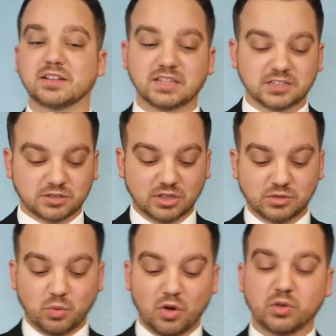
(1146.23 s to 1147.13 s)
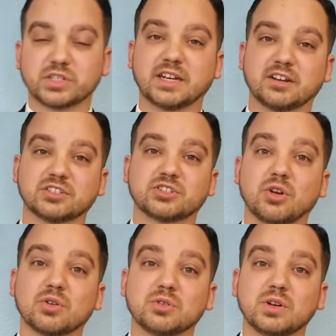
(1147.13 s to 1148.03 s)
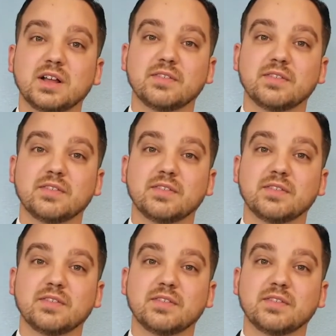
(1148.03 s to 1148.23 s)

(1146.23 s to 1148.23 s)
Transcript: this, this world's in a circle.